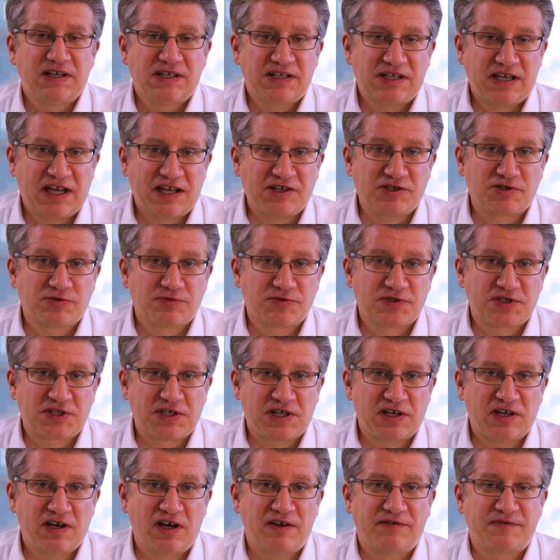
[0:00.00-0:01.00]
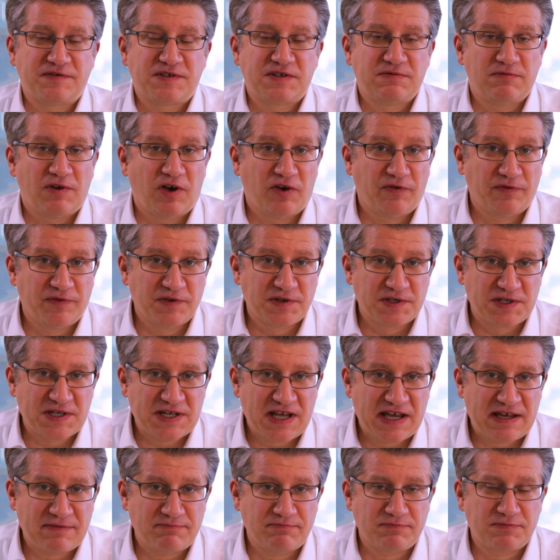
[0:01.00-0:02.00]
casual staff, often
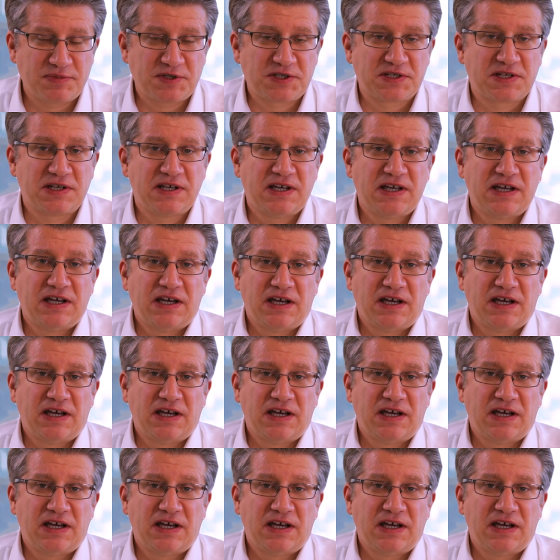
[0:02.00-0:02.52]
temps,